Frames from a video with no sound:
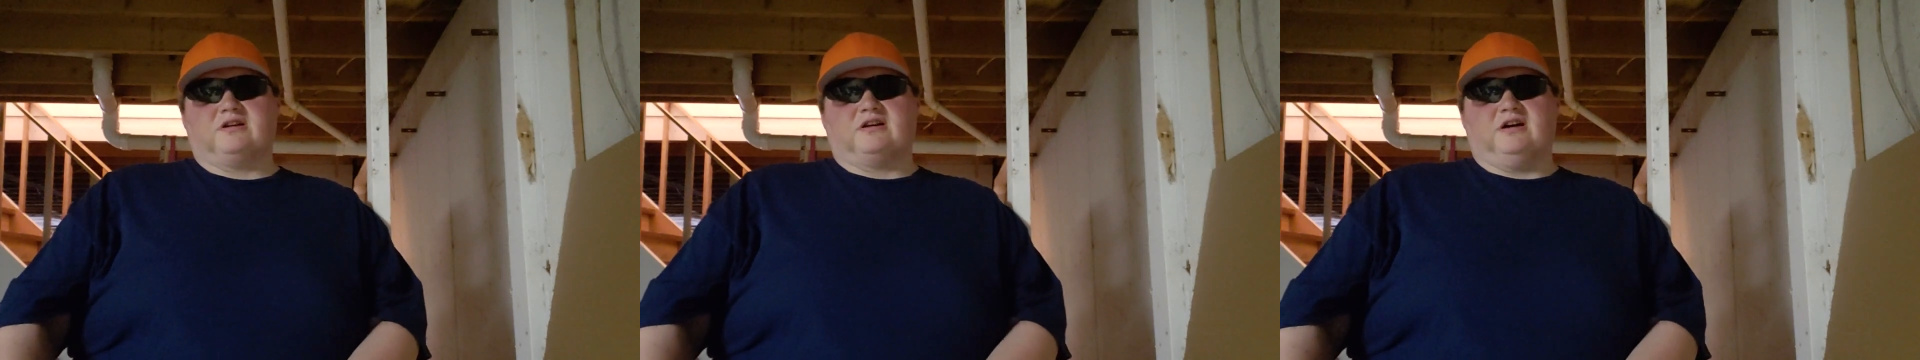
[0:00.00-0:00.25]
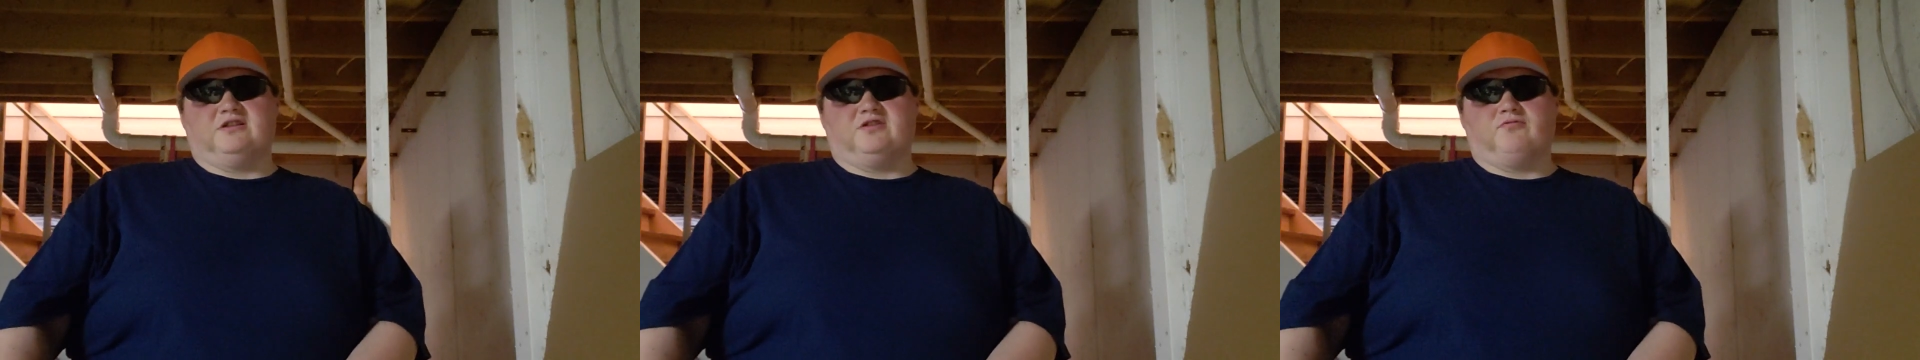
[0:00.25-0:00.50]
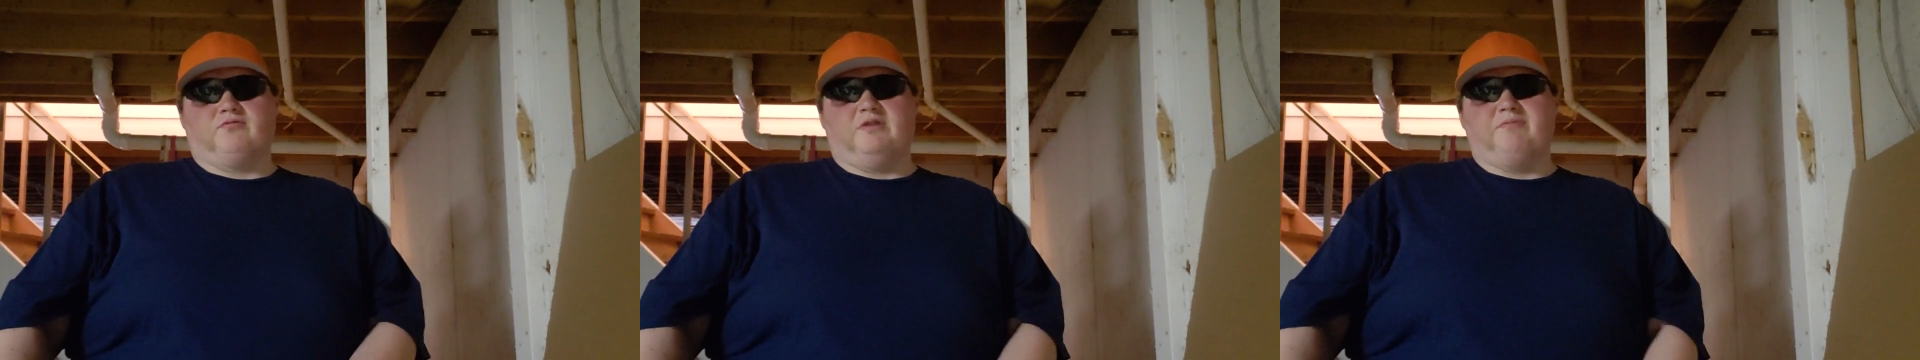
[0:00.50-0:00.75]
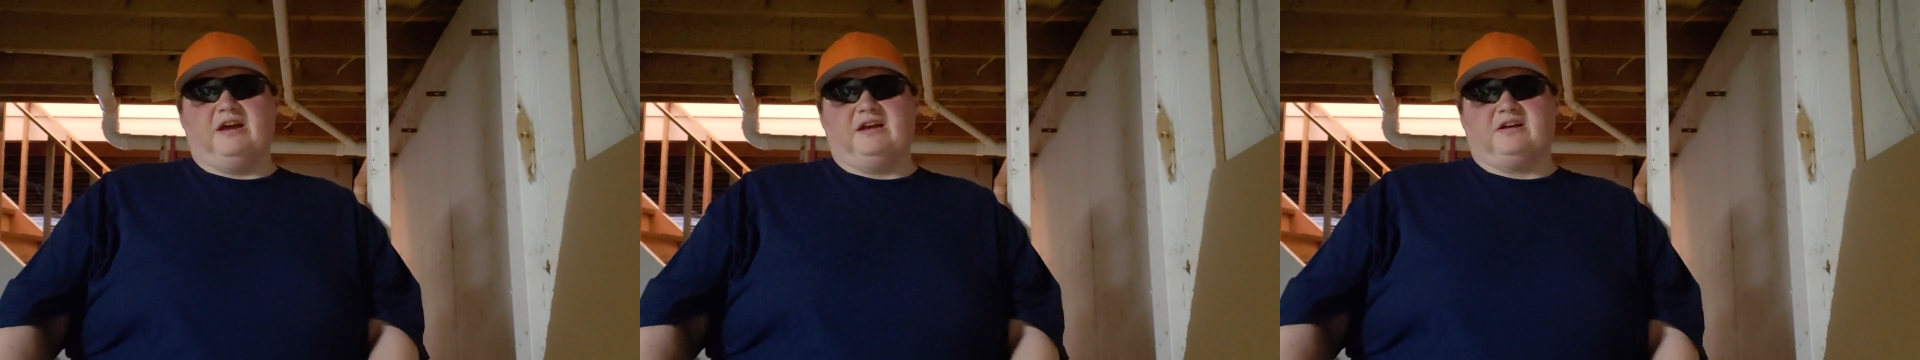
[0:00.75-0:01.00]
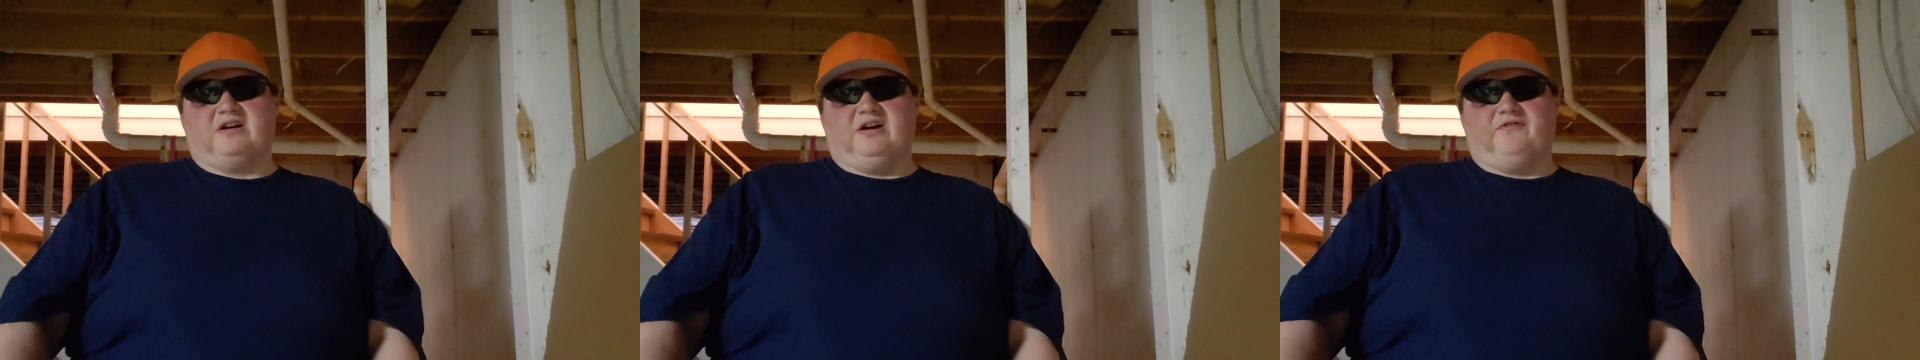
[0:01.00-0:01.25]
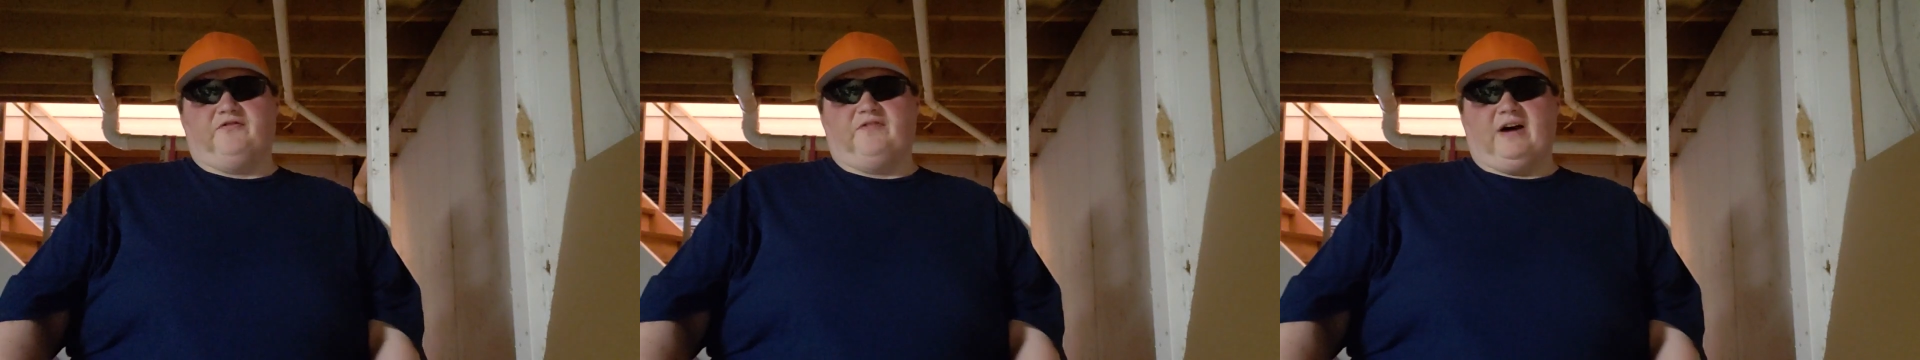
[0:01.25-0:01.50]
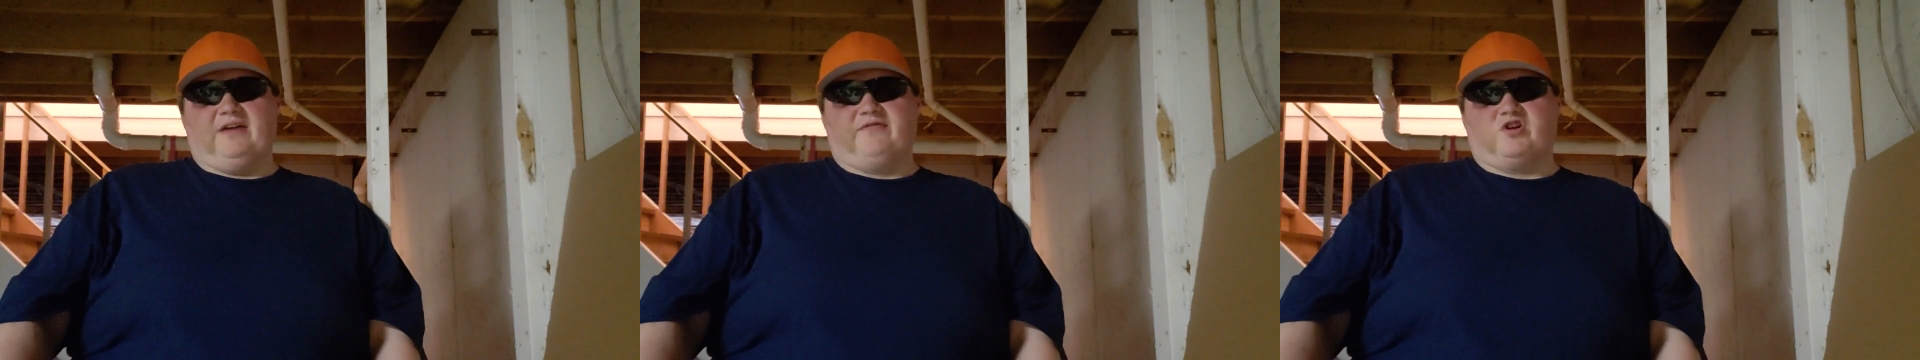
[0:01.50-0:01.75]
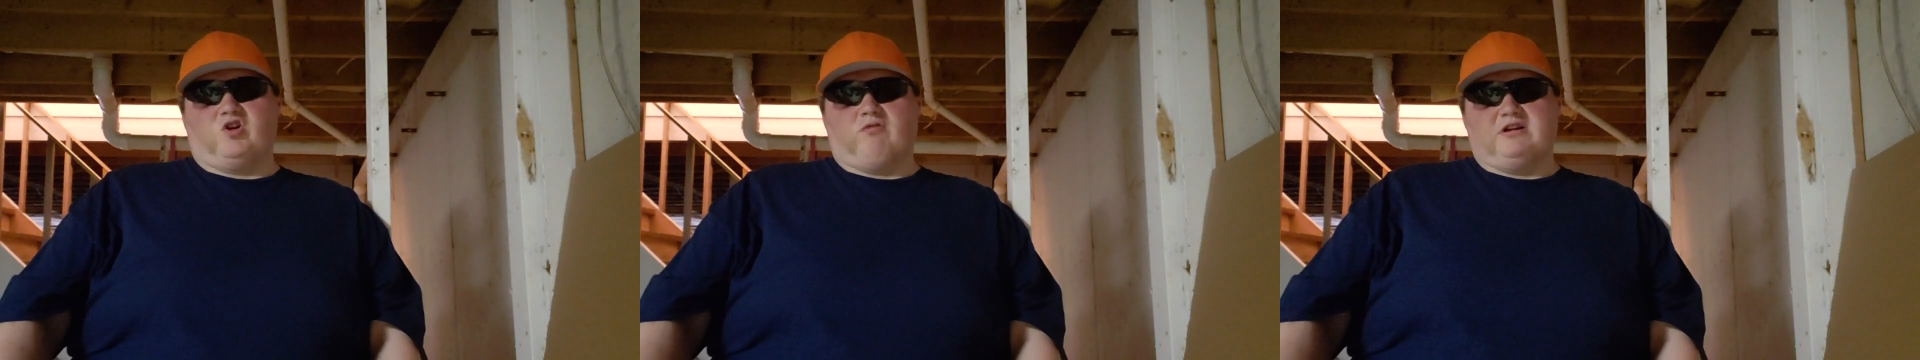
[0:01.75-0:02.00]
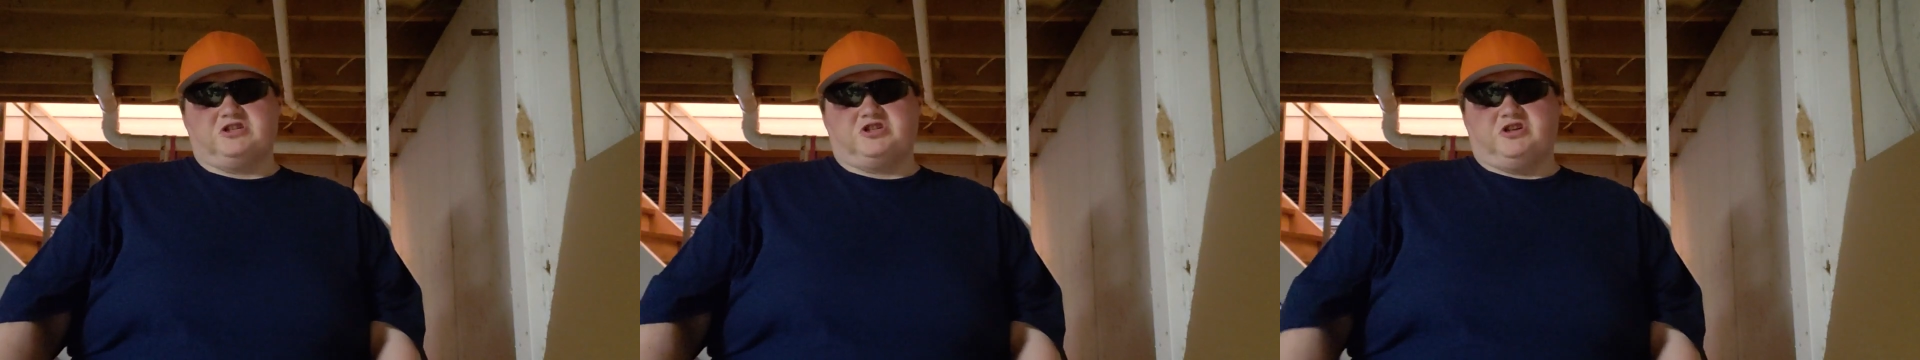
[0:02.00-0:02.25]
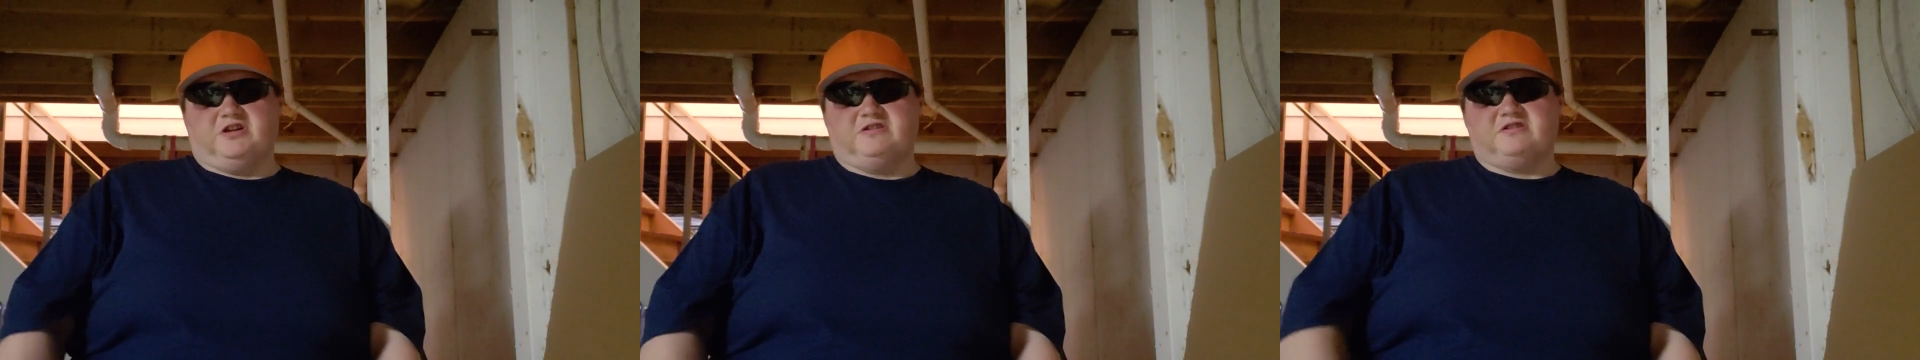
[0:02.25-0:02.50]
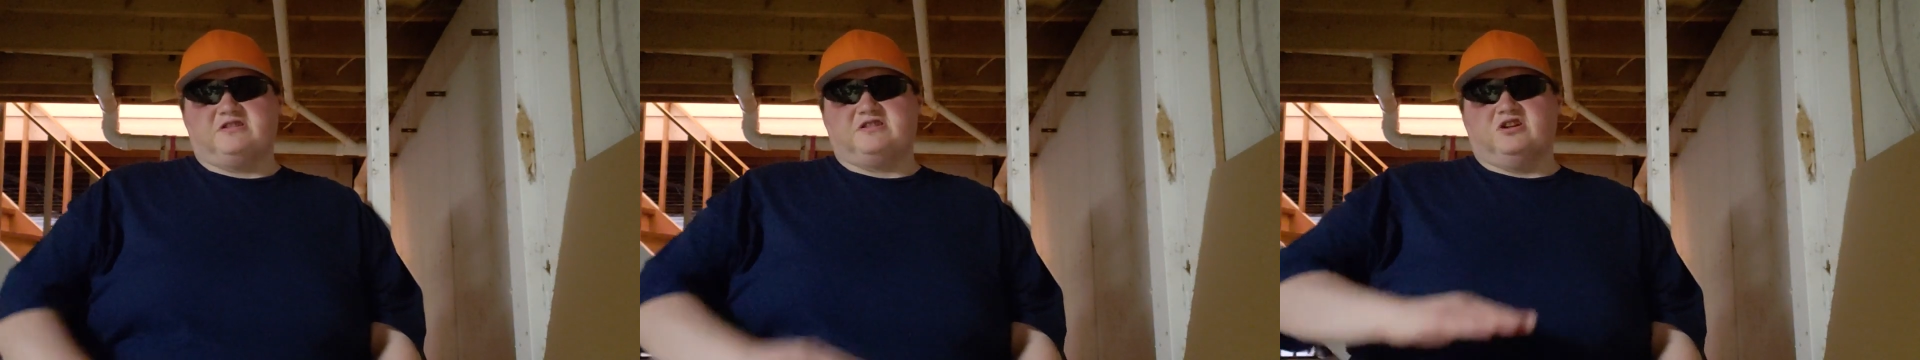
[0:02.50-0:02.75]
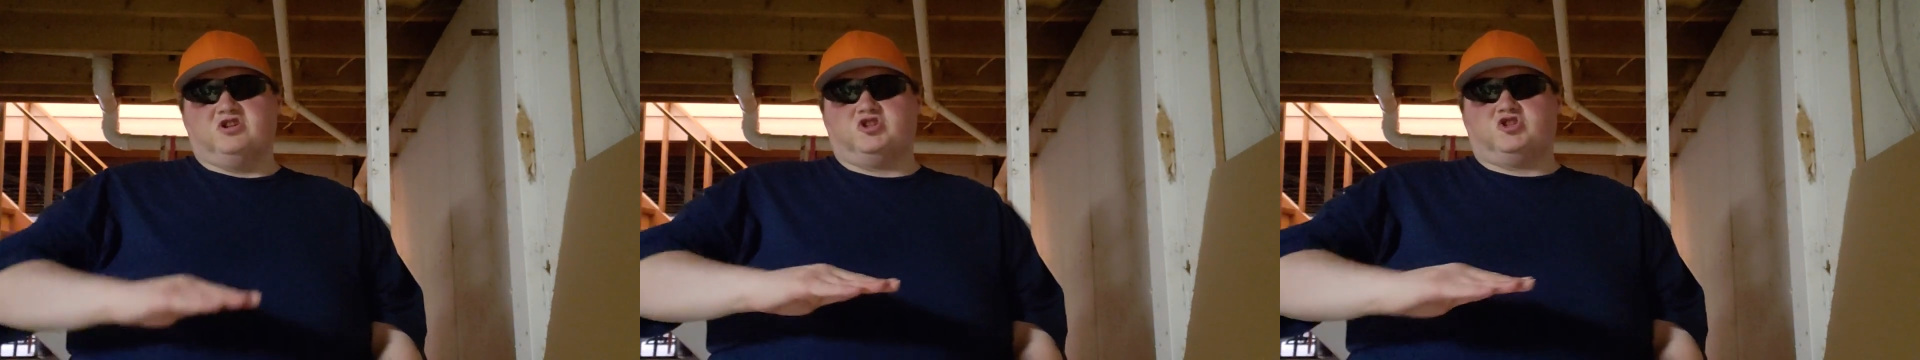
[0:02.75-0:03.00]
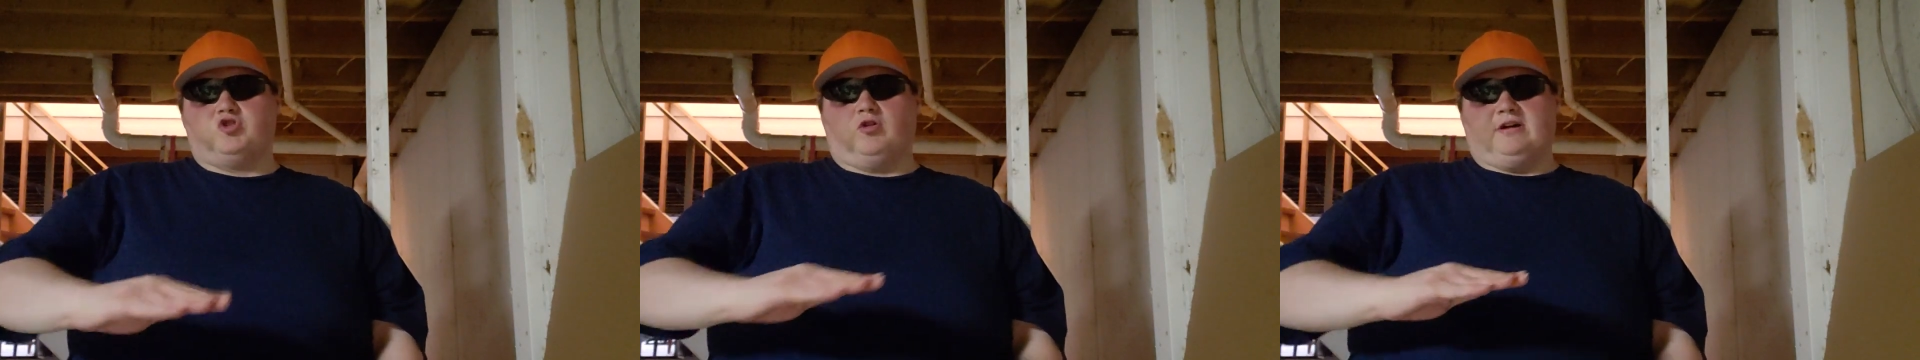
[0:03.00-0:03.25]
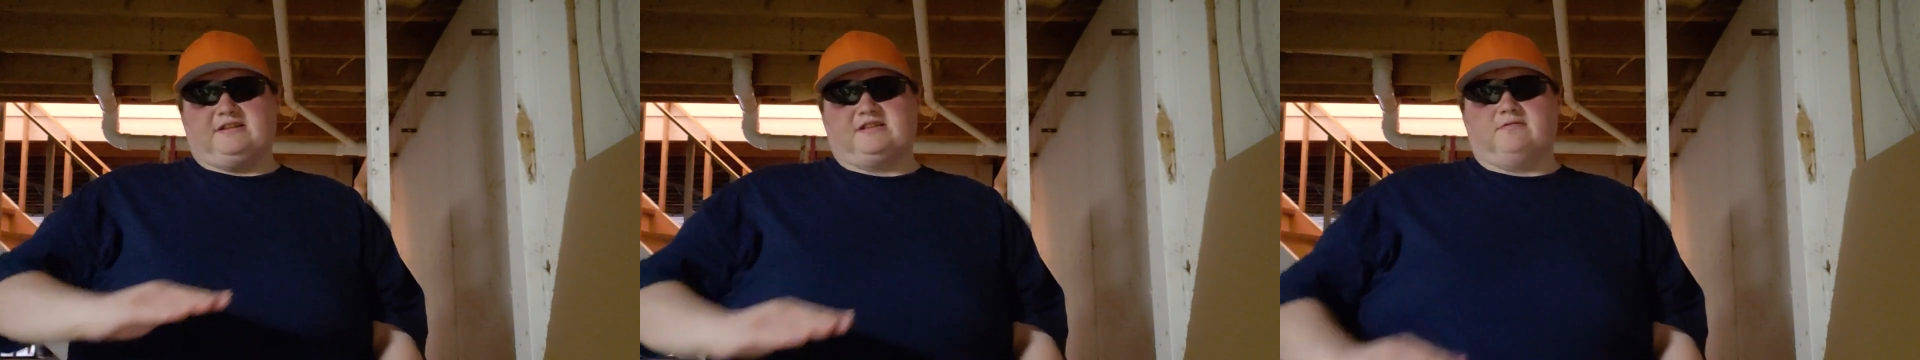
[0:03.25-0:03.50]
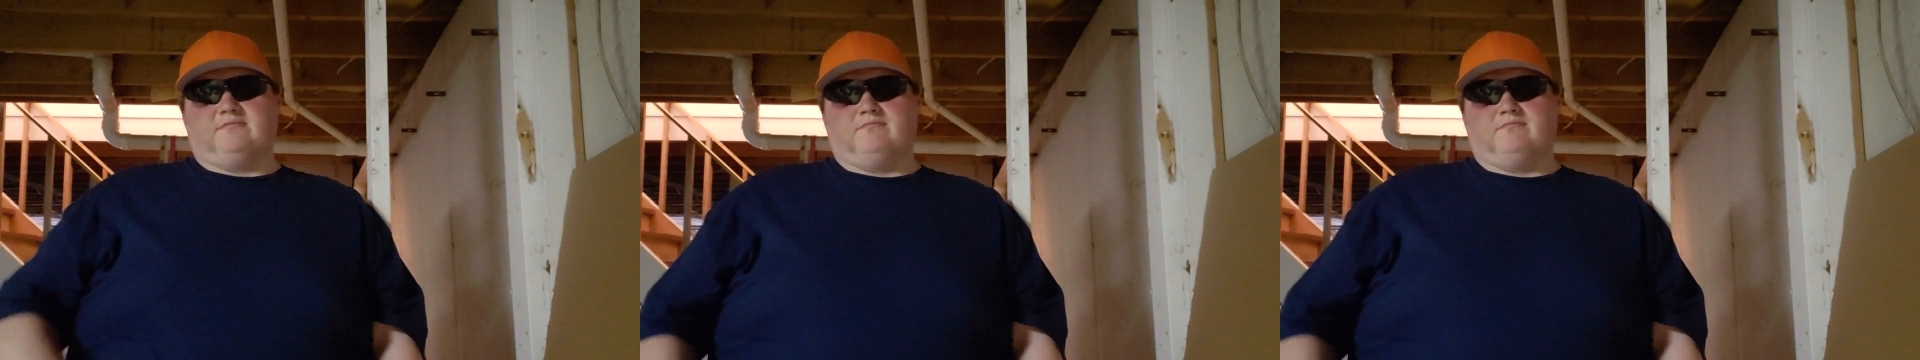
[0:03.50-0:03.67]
cut the remake of Five Questions short.